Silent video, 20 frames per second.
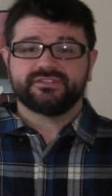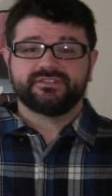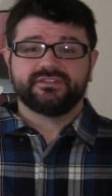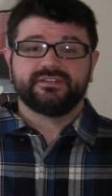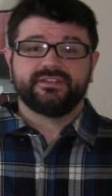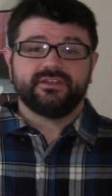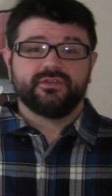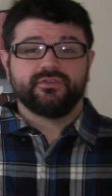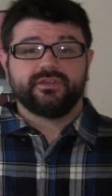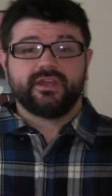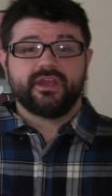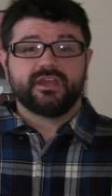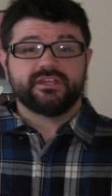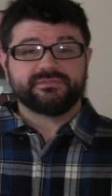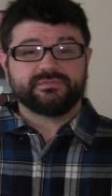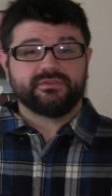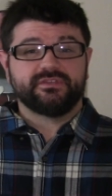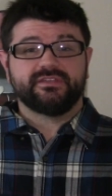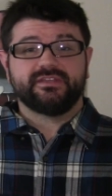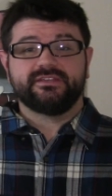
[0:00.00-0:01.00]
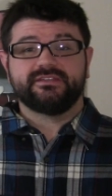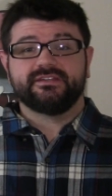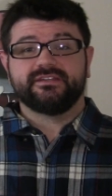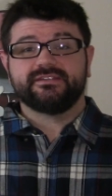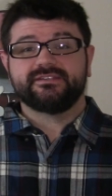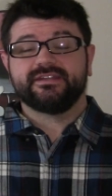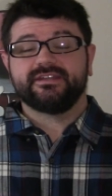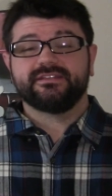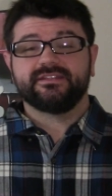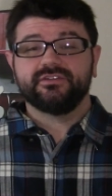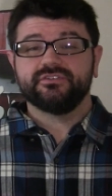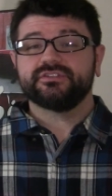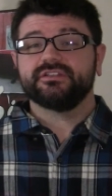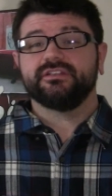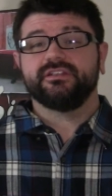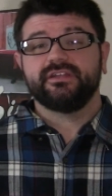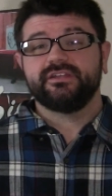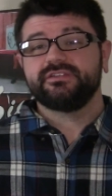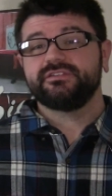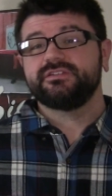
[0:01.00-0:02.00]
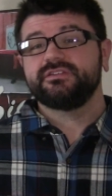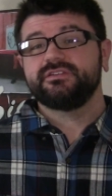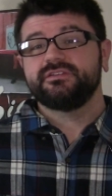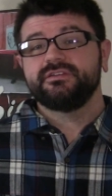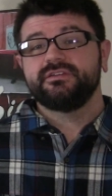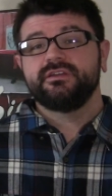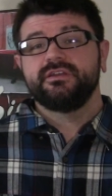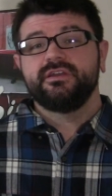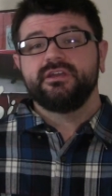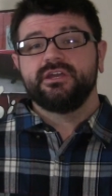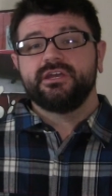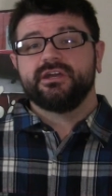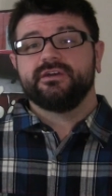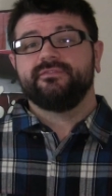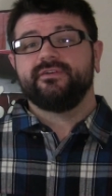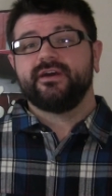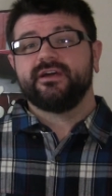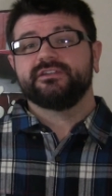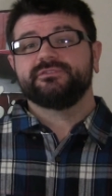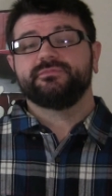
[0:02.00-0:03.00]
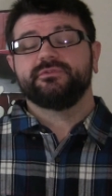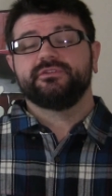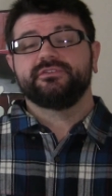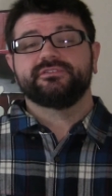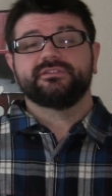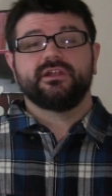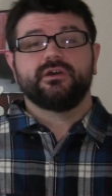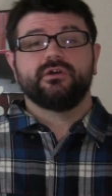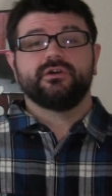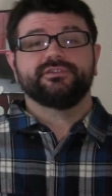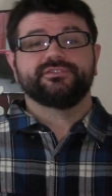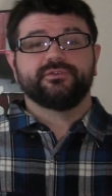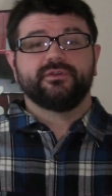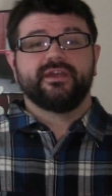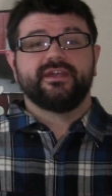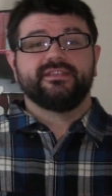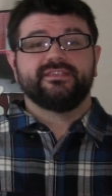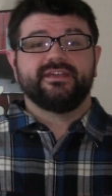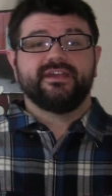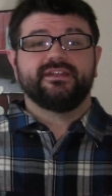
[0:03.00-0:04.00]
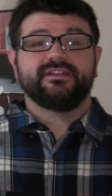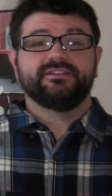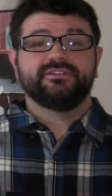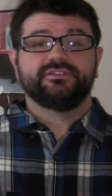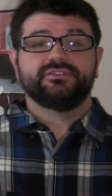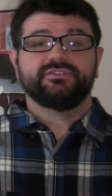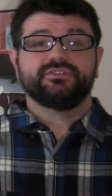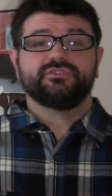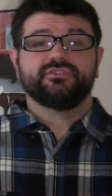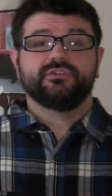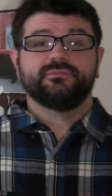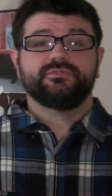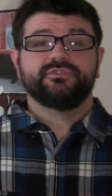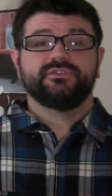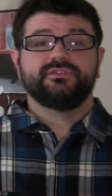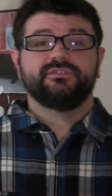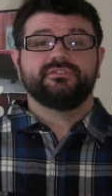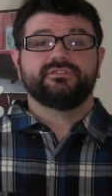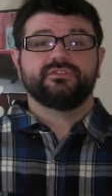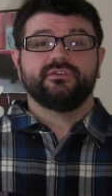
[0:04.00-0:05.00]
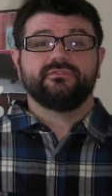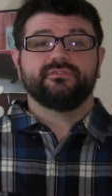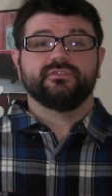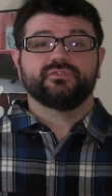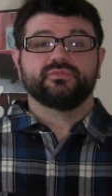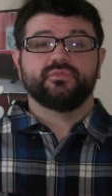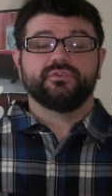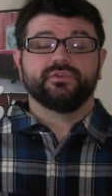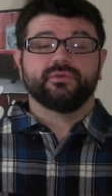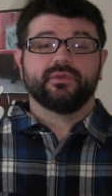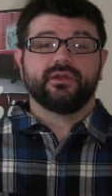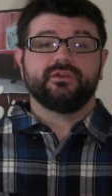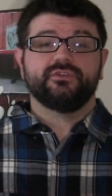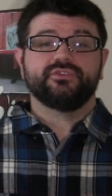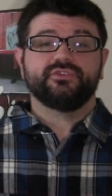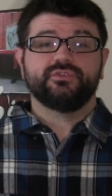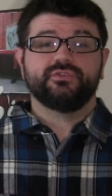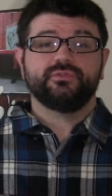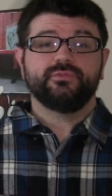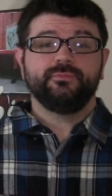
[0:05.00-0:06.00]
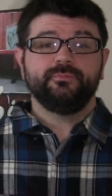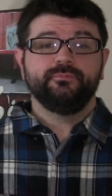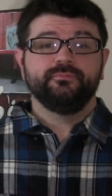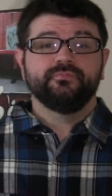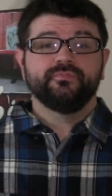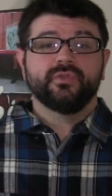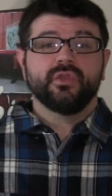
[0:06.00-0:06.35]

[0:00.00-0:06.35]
isn't the only hospital that does that. There's a list of hospitals, and I'll also add that in the description. So if there's one around you,